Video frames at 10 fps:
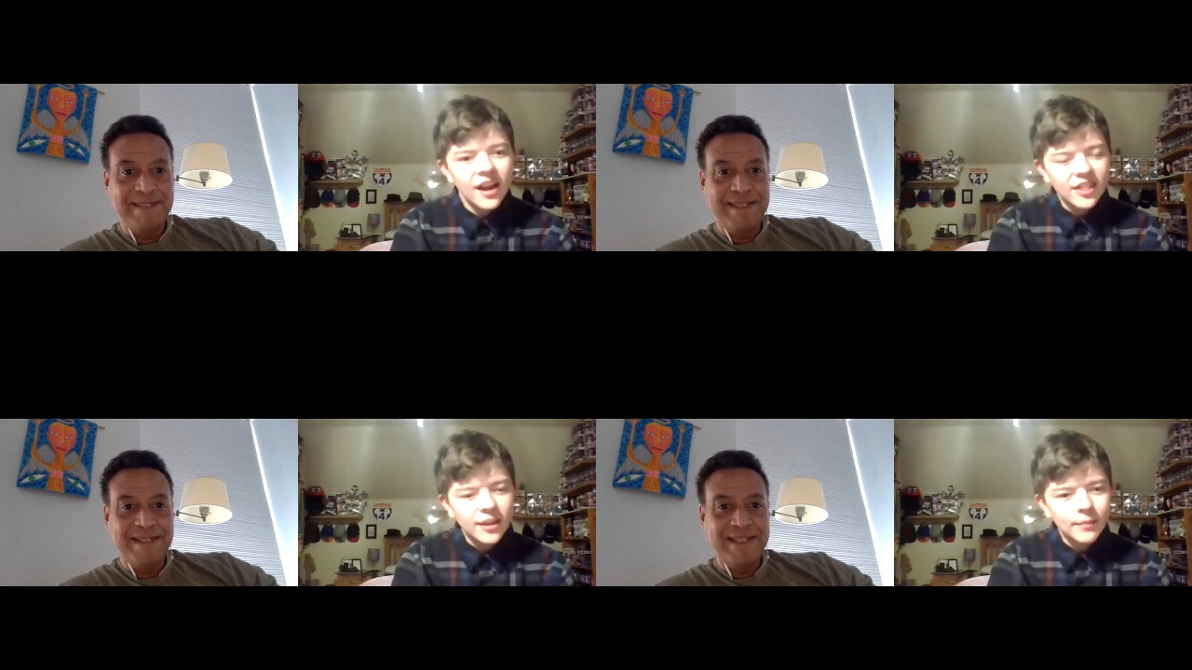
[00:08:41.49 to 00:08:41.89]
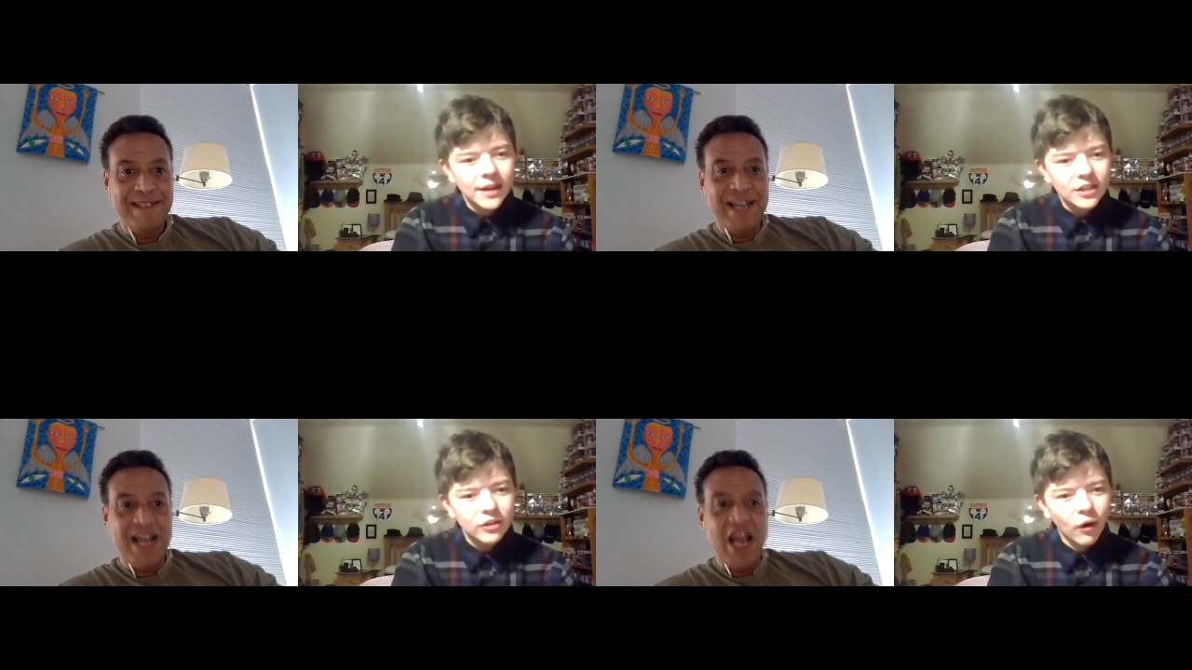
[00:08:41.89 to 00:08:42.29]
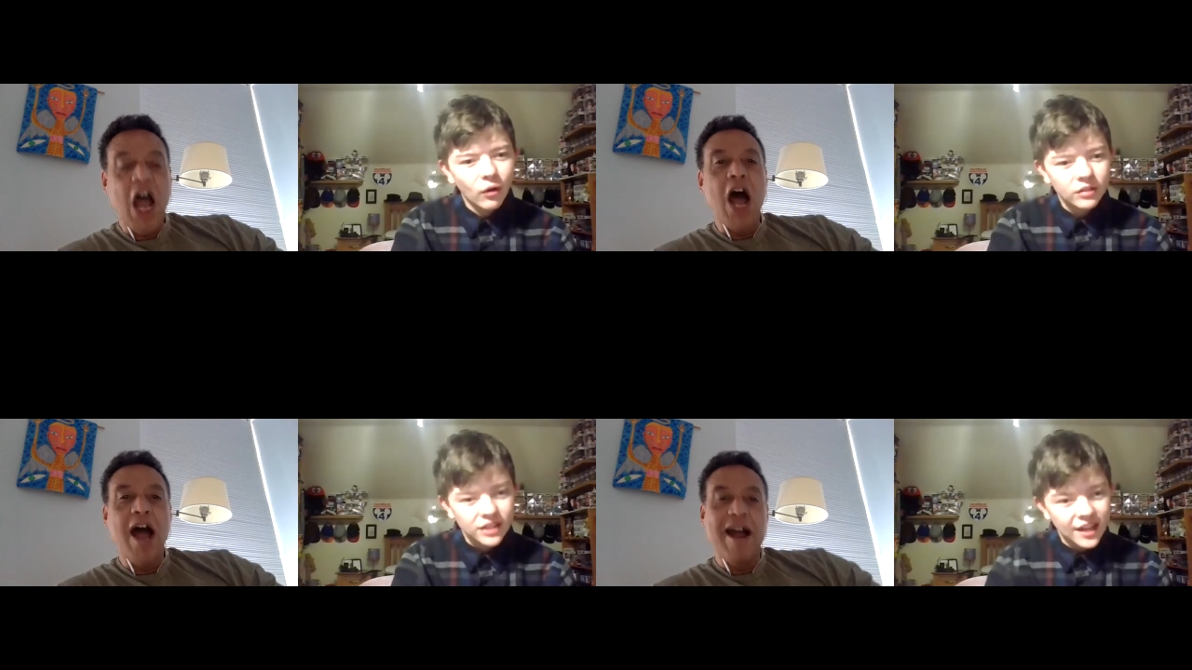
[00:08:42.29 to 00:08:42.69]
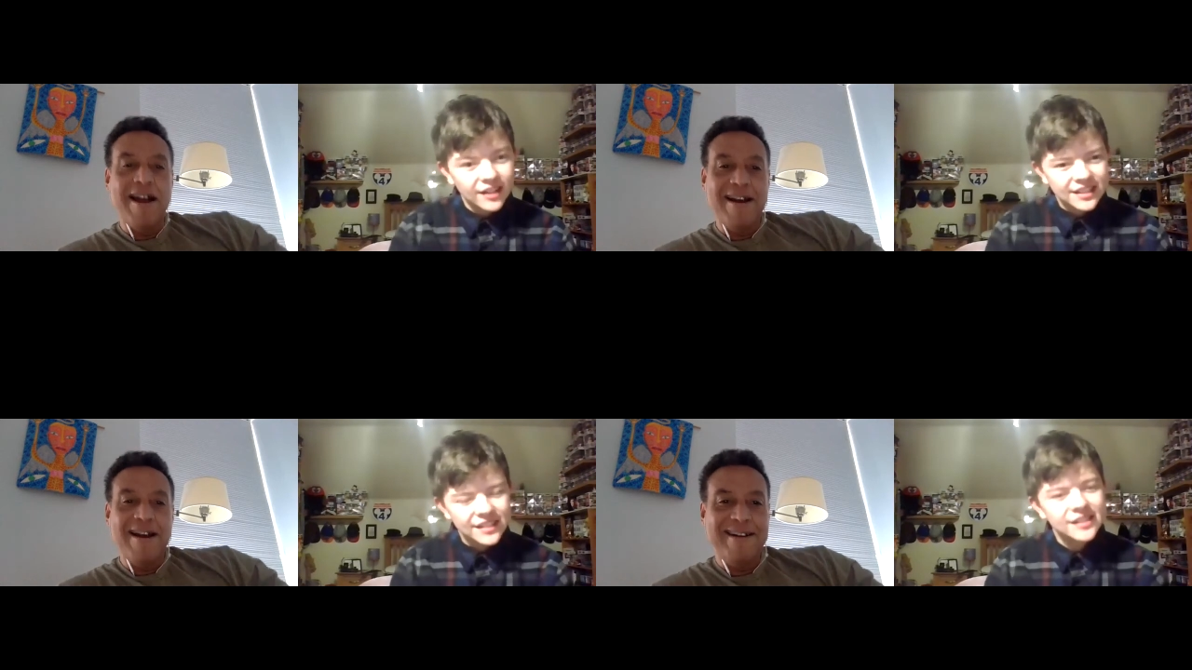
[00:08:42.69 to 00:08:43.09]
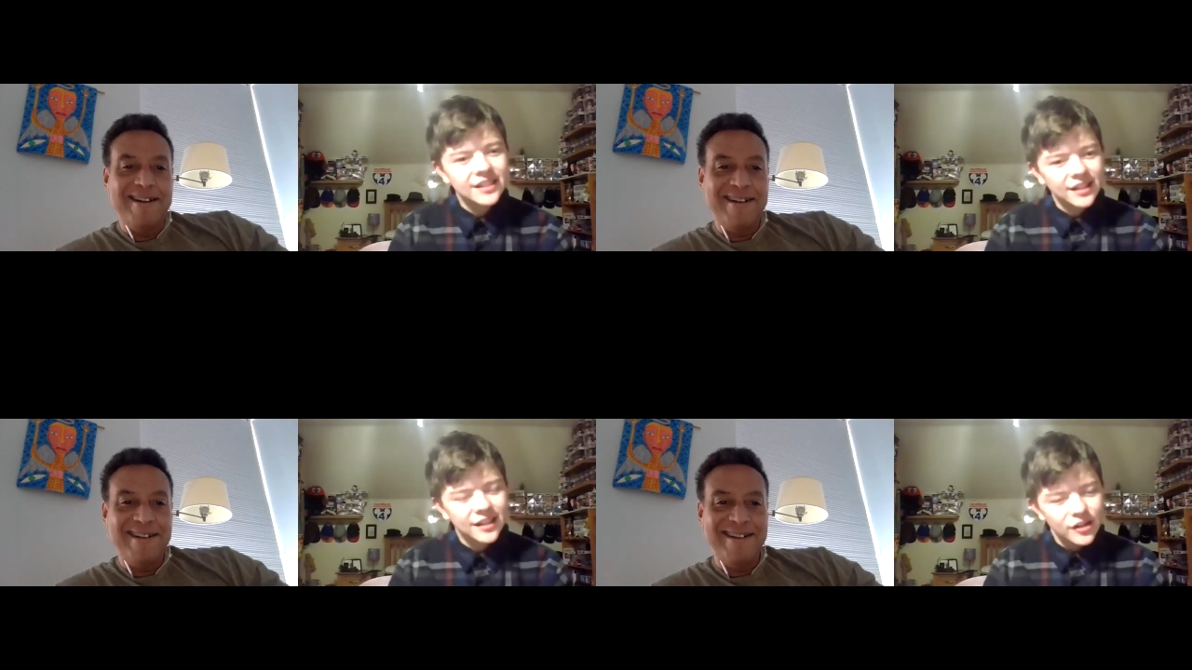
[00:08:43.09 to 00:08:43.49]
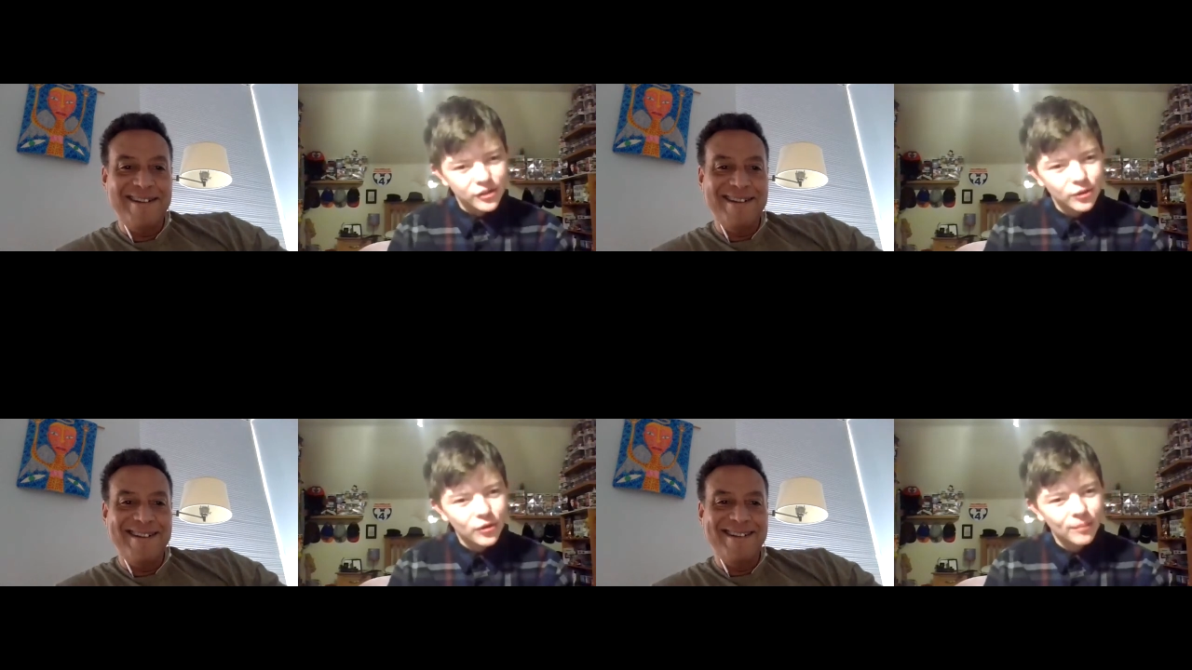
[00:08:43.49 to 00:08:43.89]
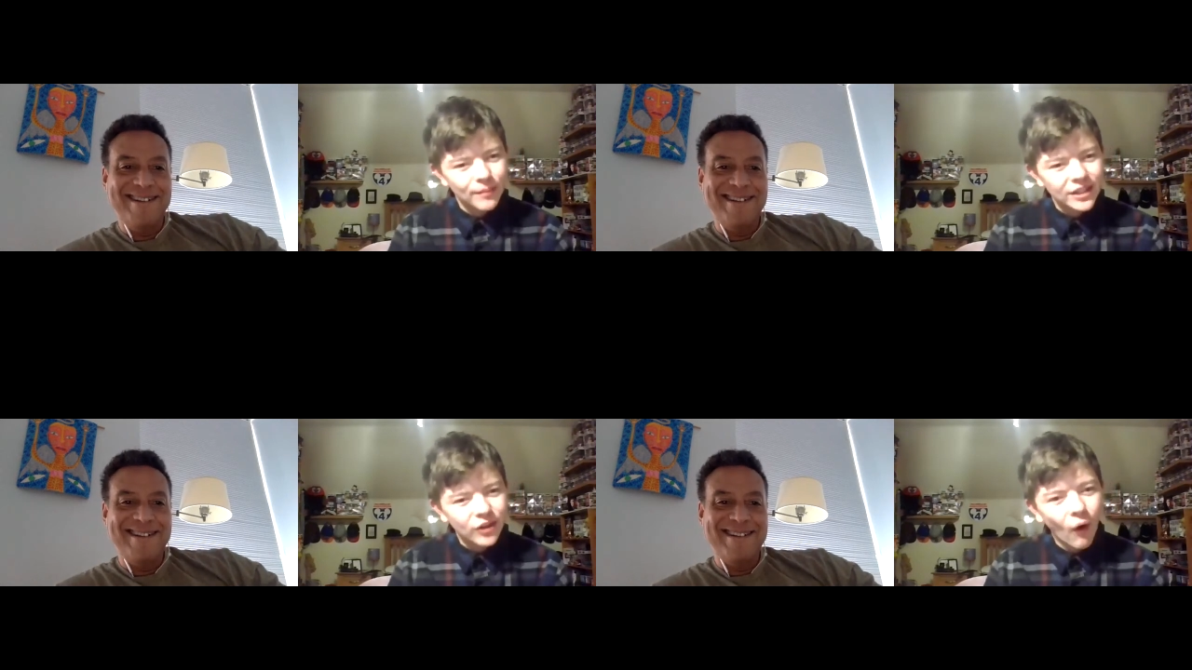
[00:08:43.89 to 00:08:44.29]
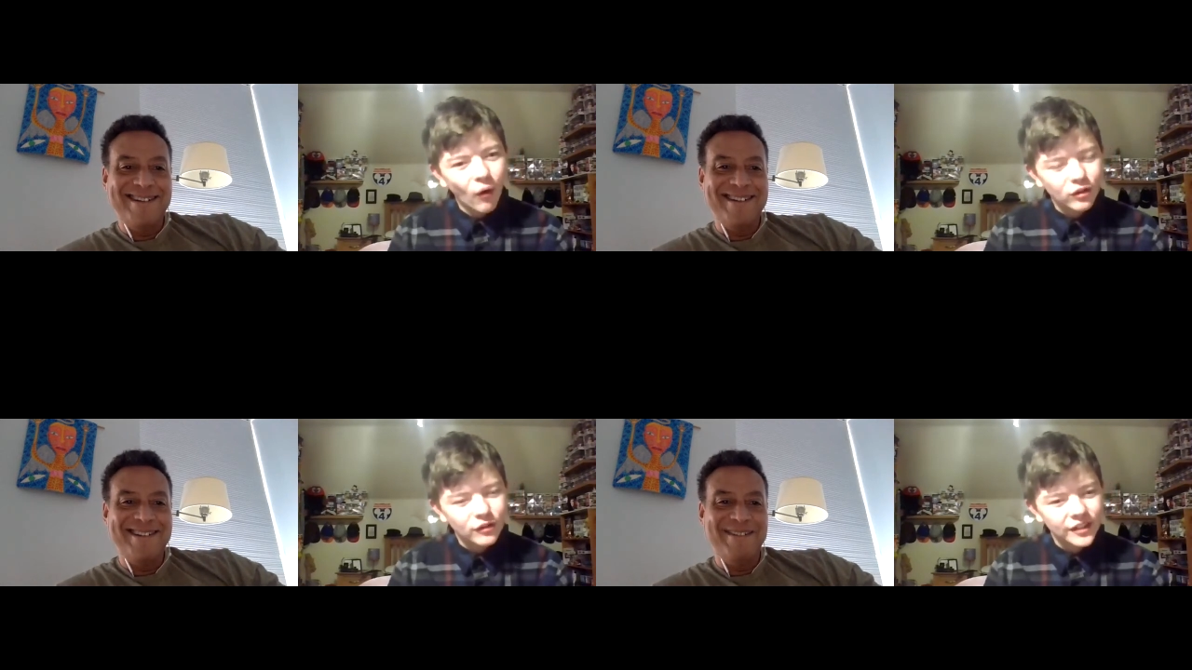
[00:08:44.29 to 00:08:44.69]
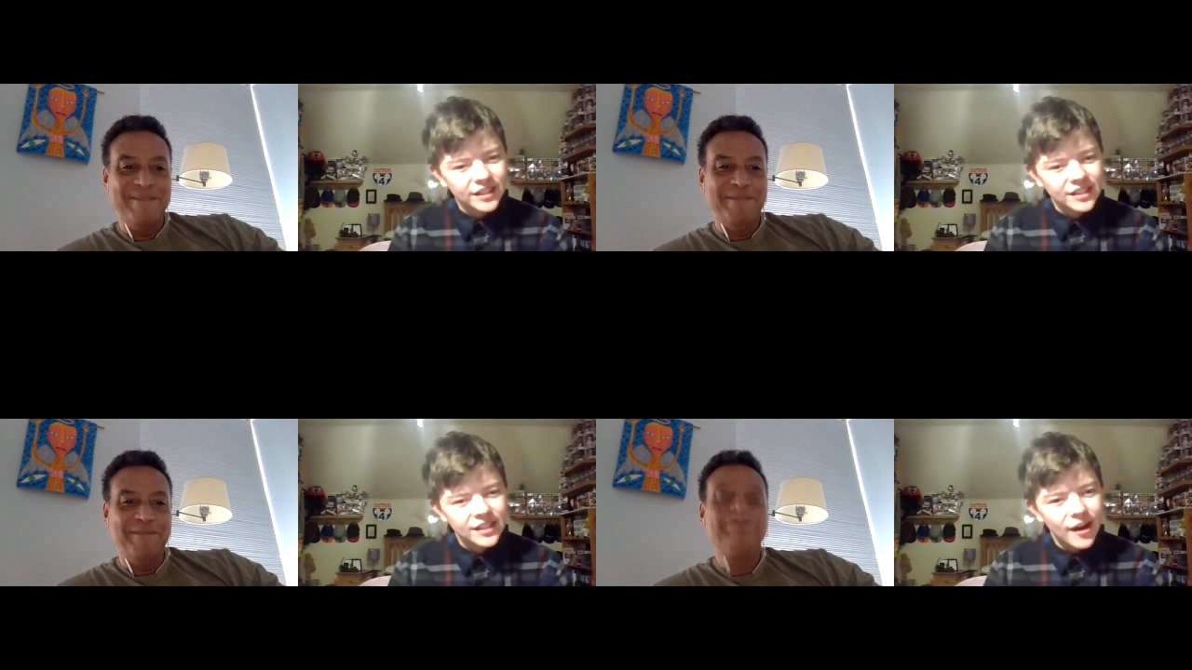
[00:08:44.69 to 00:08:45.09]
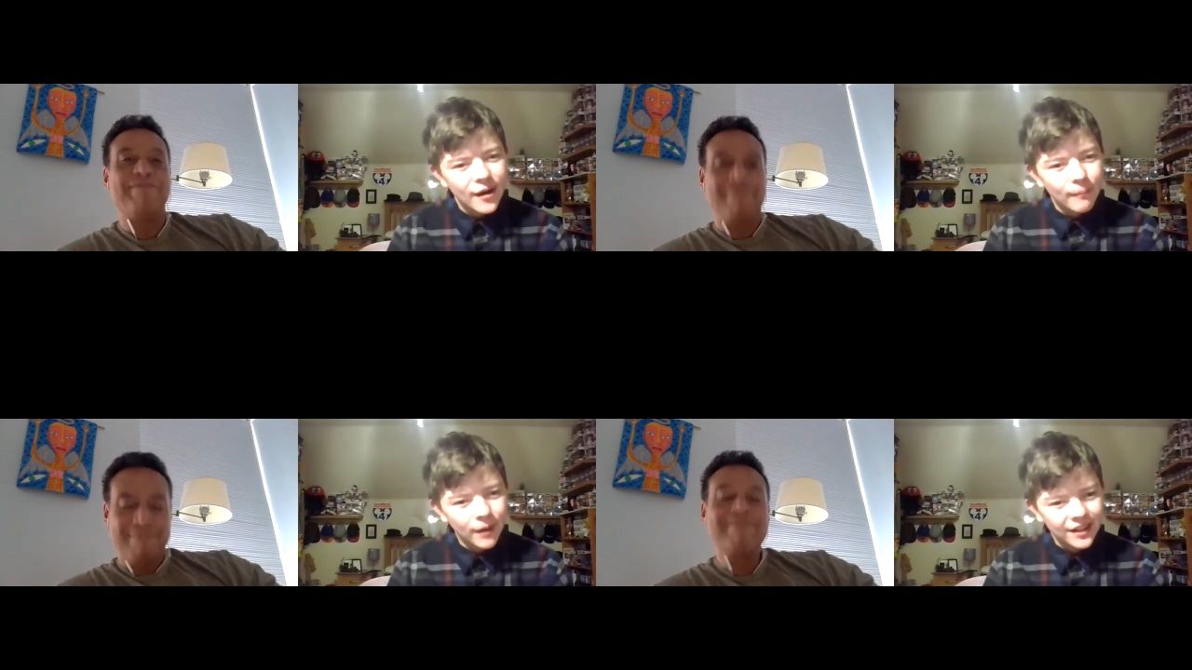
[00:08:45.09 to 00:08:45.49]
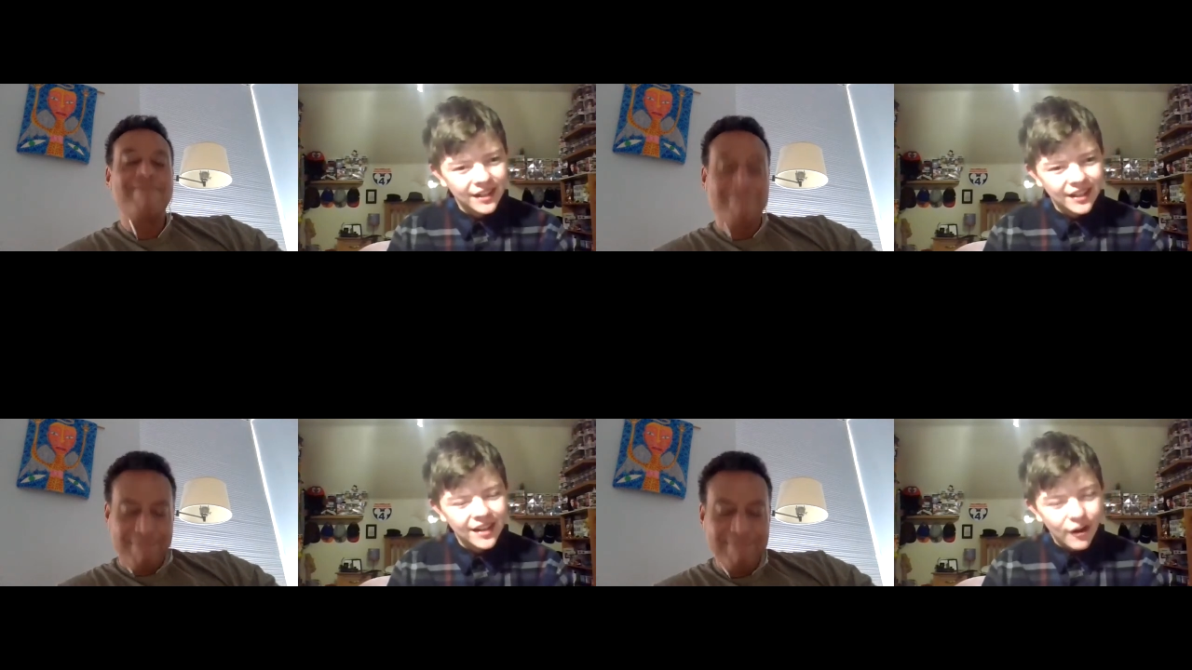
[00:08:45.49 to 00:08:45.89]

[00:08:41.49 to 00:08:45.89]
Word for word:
Speaker 1: and they made all that Disney store made all of its money